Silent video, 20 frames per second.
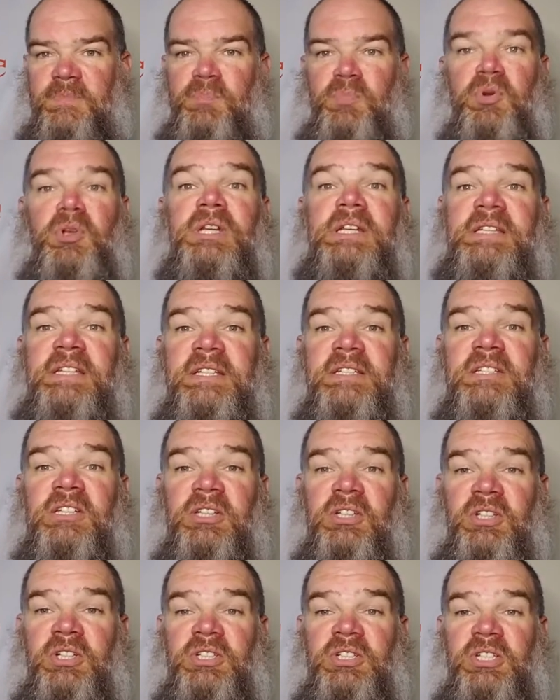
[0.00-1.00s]
Pretty
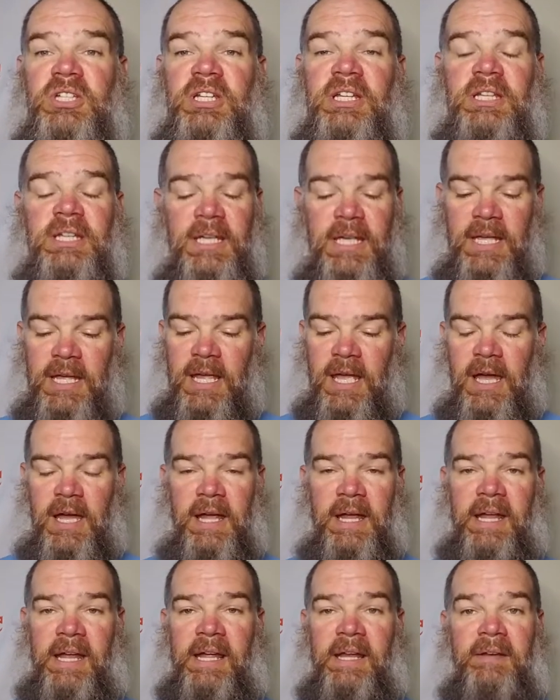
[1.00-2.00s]
decent cushioning.
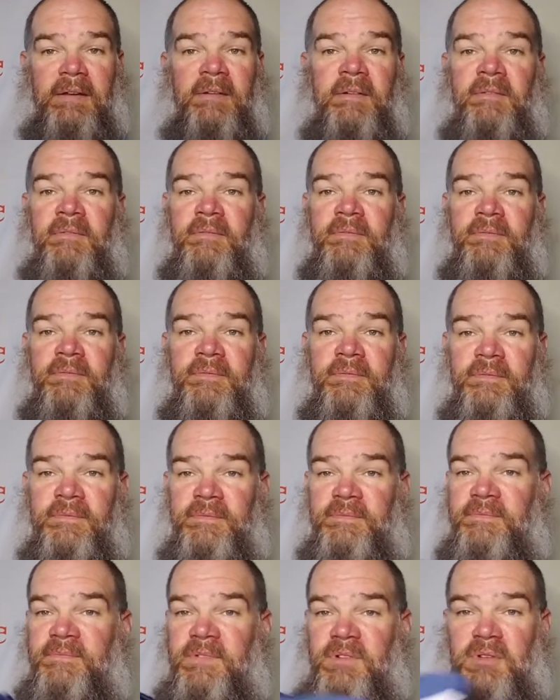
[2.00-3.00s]
And
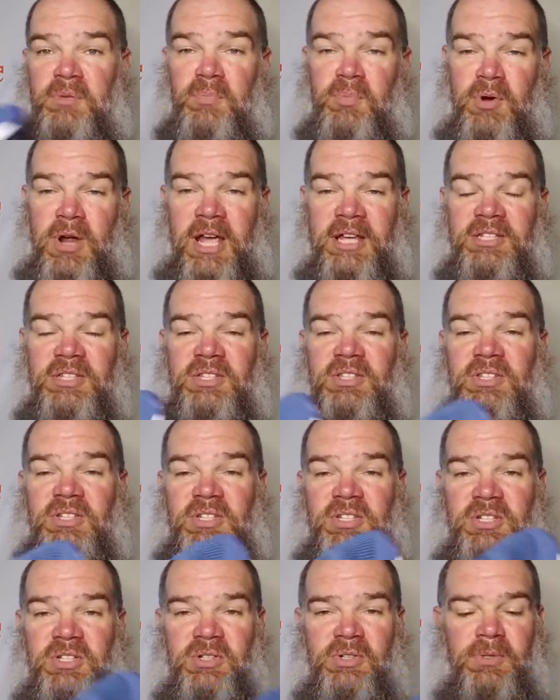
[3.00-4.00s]
for the price of the
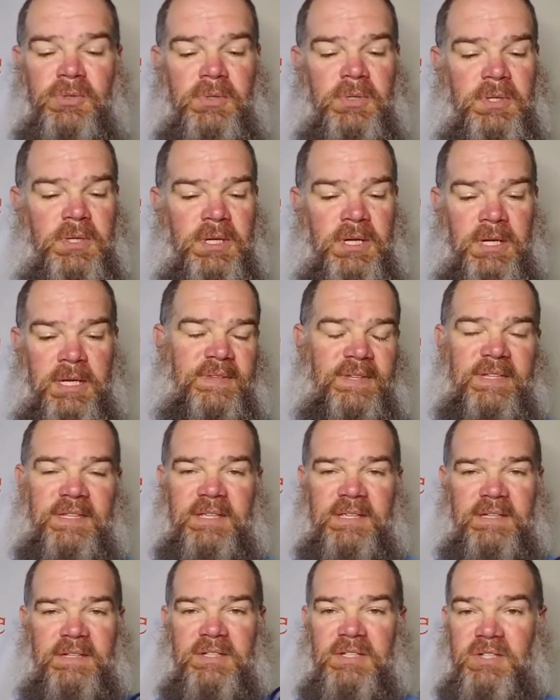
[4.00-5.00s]
shoe,
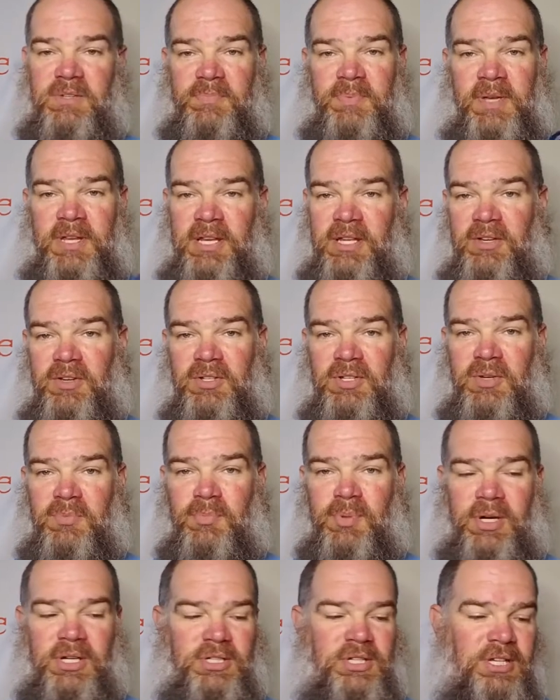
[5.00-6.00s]
depending on your
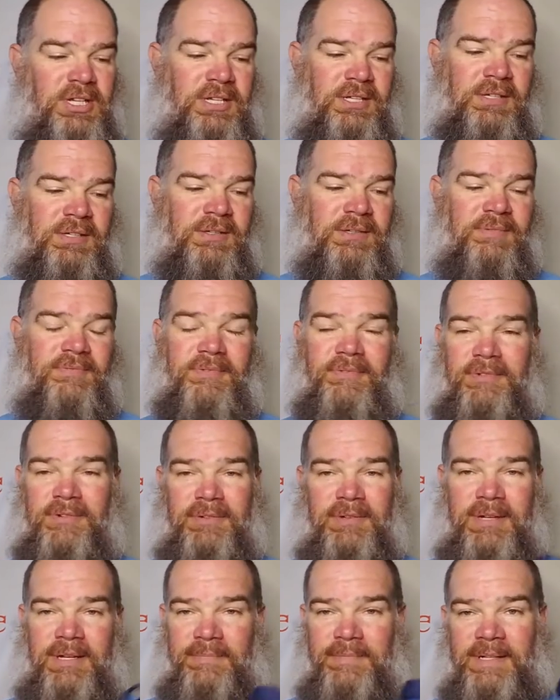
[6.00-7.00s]
budget,
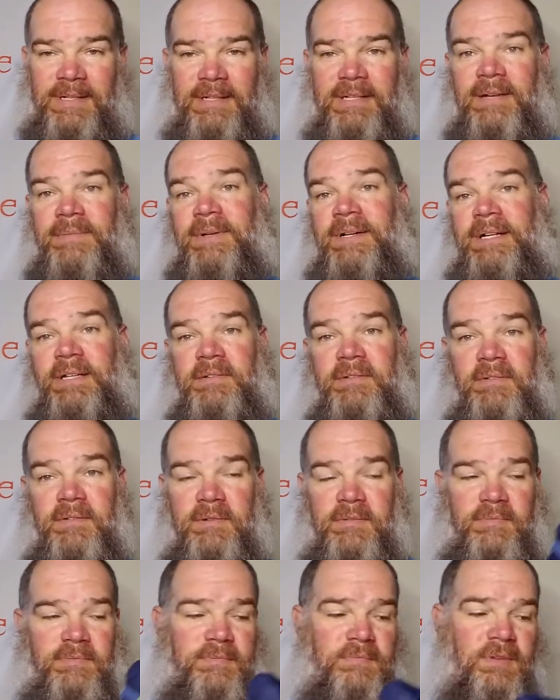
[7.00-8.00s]
come
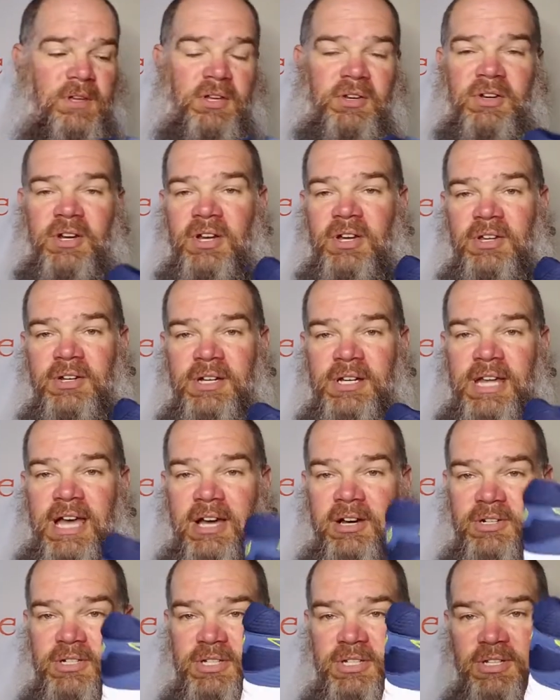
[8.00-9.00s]
on, under
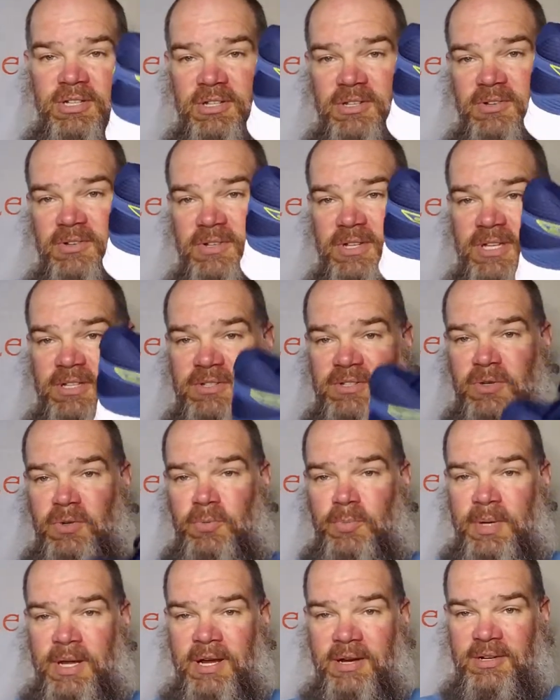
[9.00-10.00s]
$100, you can go get
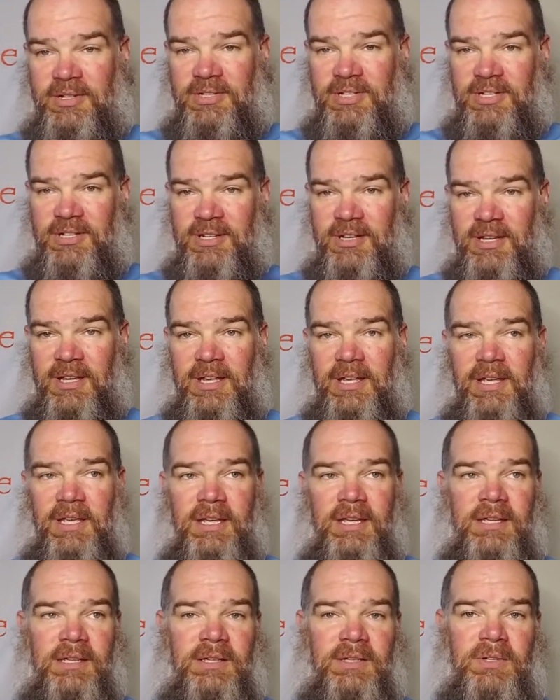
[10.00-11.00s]
2 pairs,
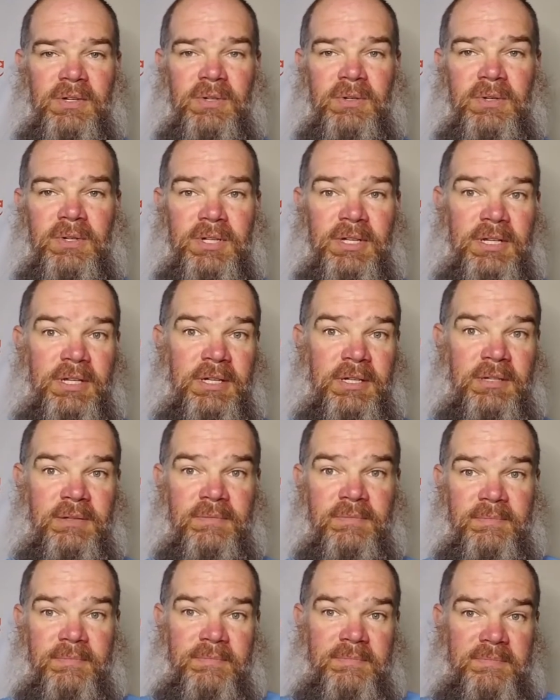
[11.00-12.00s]

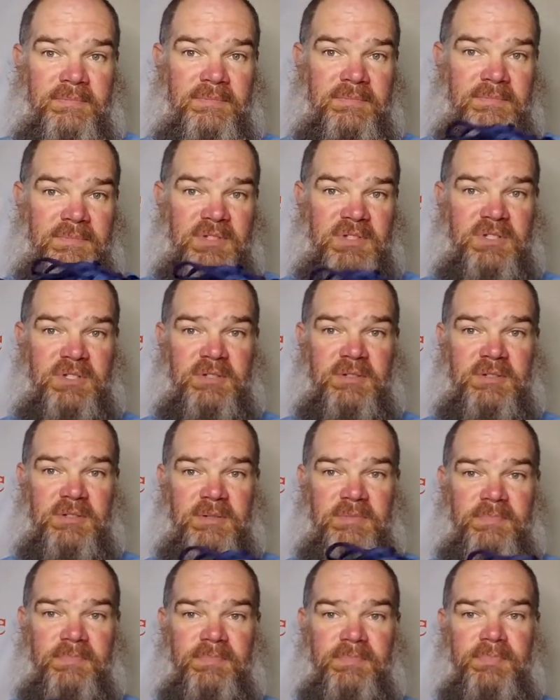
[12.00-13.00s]
and
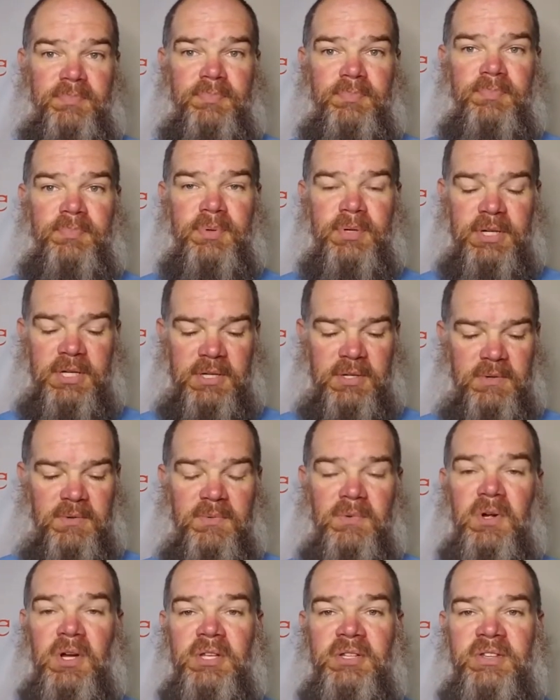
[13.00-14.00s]
split
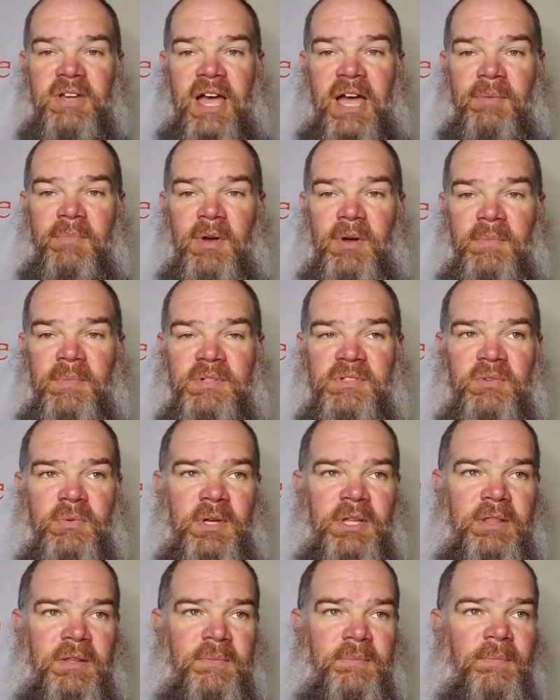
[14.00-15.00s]
your run time up
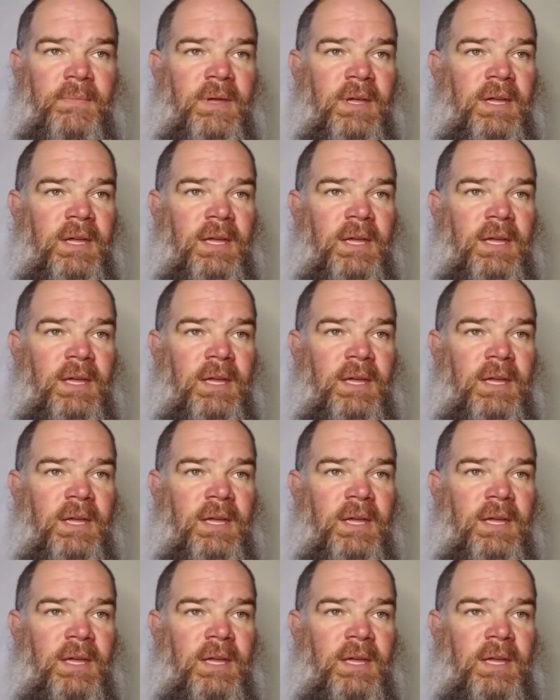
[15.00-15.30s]
between them.